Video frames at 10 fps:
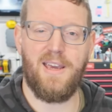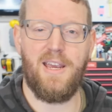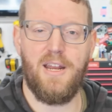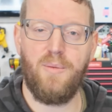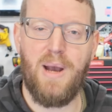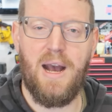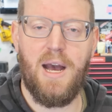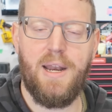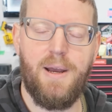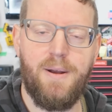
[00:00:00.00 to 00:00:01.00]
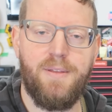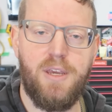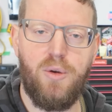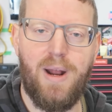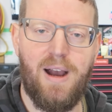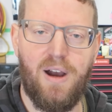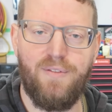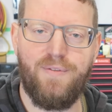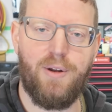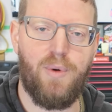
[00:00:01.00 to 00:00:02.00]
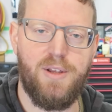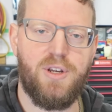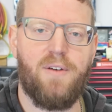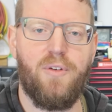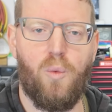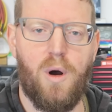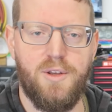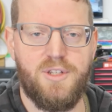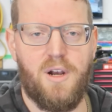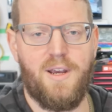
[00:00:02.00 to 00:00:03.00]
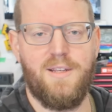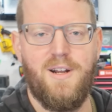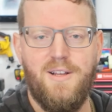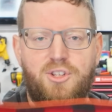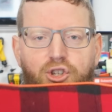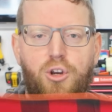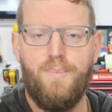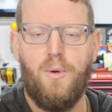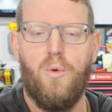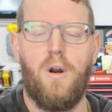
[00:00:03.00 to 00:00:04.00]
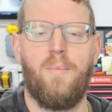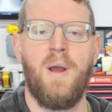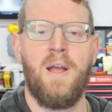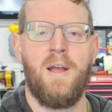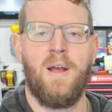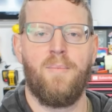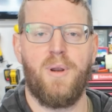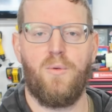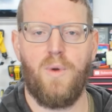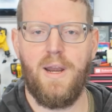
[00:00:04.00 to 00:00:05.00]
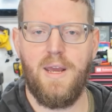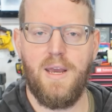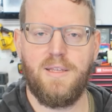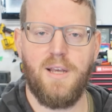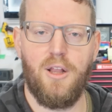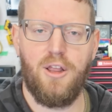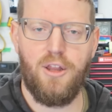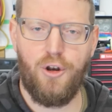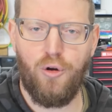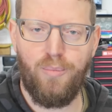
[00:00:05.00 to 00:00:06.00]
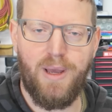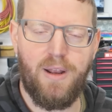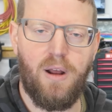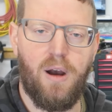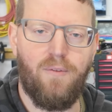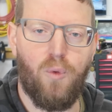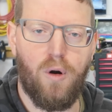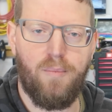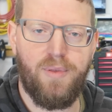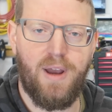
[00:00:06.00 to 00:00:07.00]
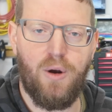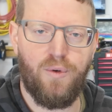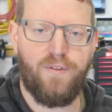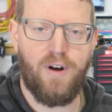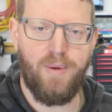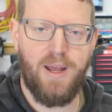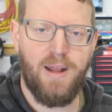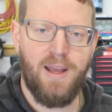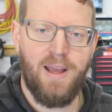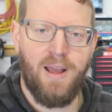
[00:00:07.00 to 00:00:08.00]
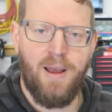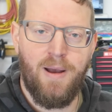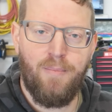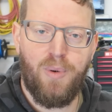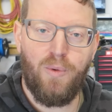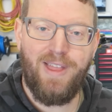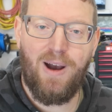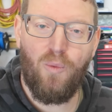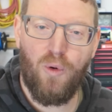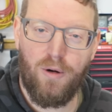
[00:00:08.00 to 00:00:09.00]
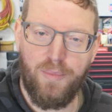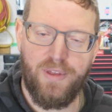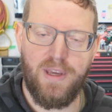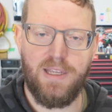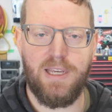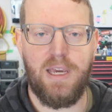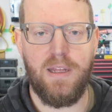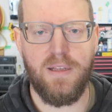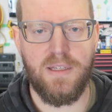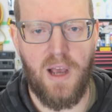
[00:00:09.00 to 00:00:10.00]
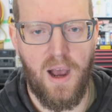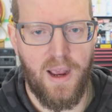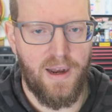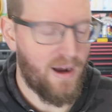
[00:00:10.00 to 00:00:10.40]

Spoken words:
a heating pad that you would have that runs off a wall socket. It's not super warm, but it radiates a little bit of warmth out from it. But when that warmth is inside